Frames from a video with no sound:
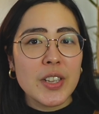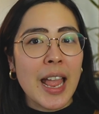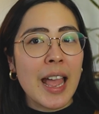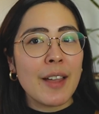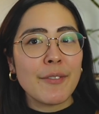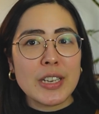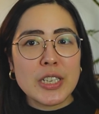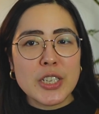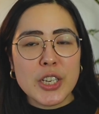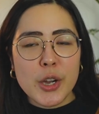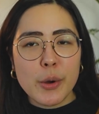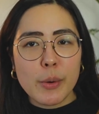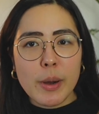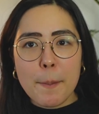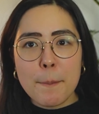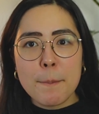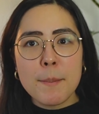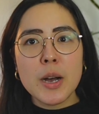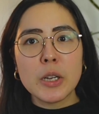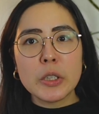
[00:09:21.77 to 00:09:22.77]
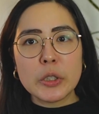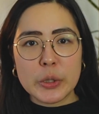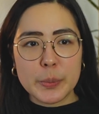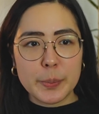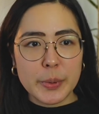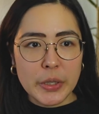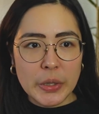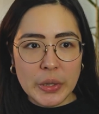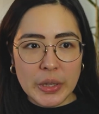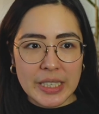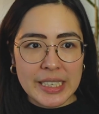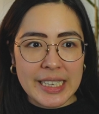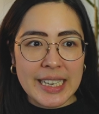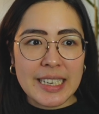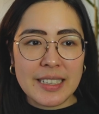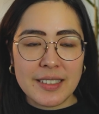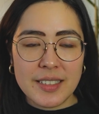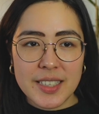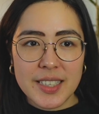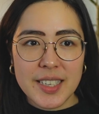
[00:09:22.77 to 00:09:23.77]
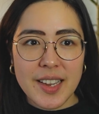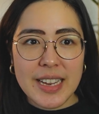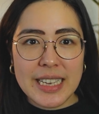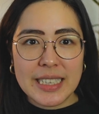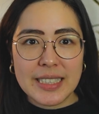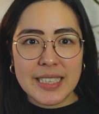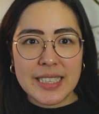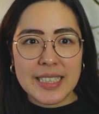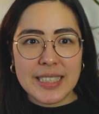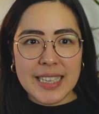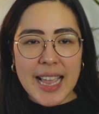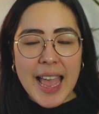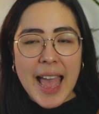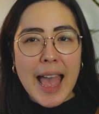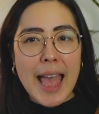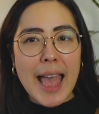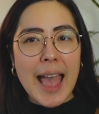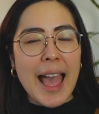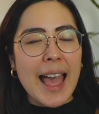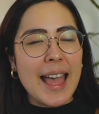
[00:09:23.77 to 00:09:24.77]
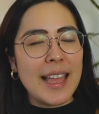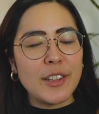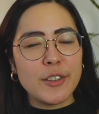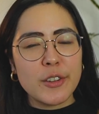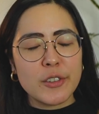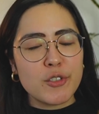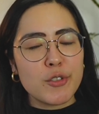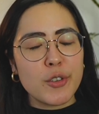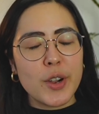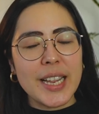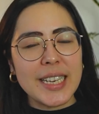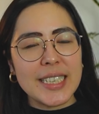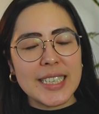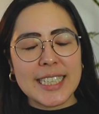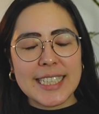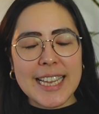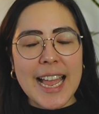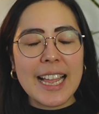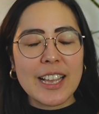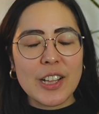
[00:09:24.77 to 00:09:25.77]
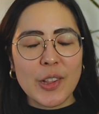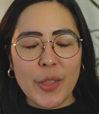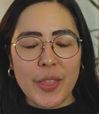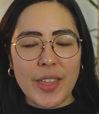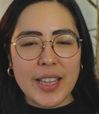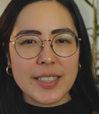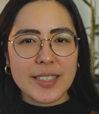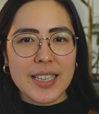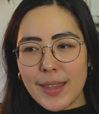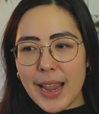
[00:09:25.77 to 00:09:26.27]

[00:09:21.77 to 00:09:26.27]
having to go up multiple needle sizes and trying to tackle this,